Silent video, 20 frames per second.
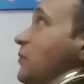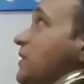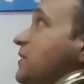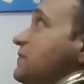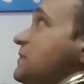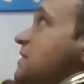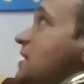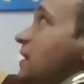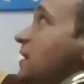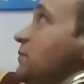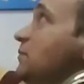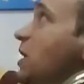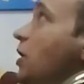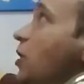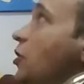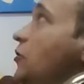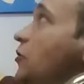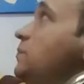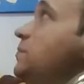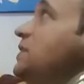we've done
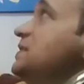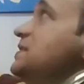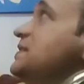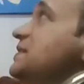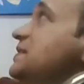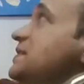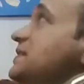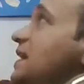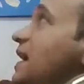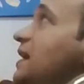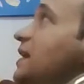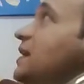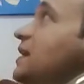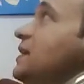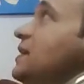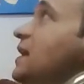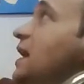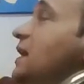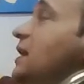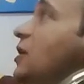open to
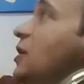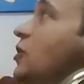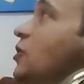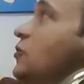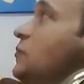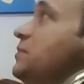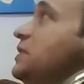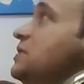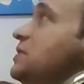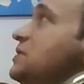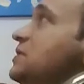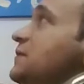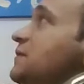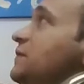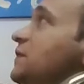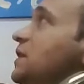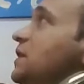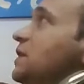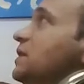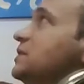second and open to
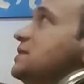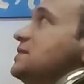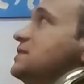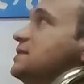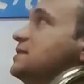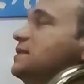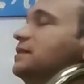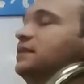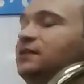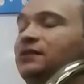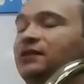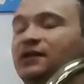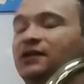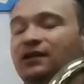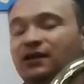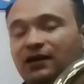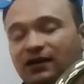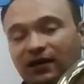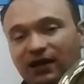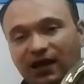first.
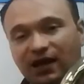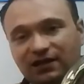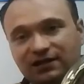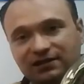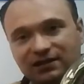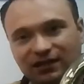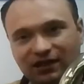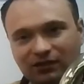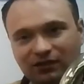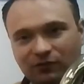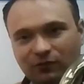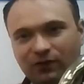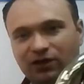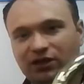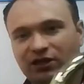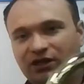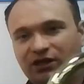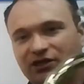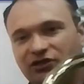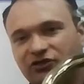Next thing we're
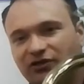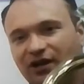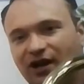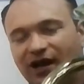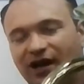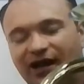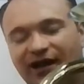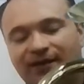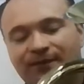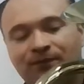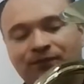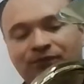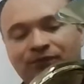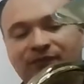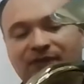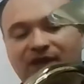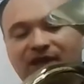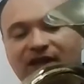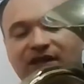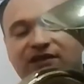going to try
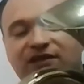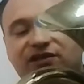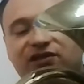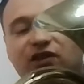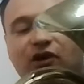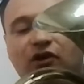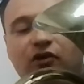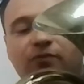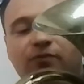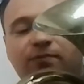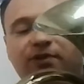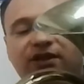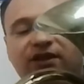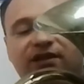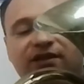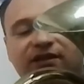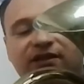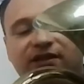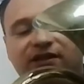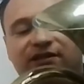is
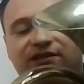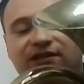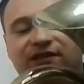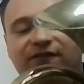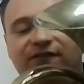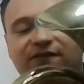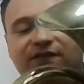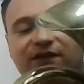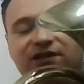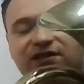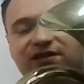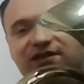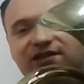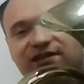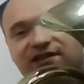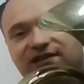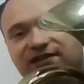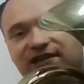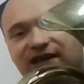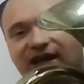open to first
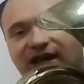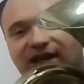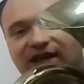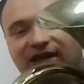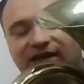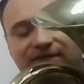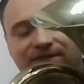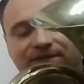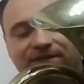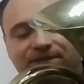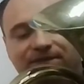and second.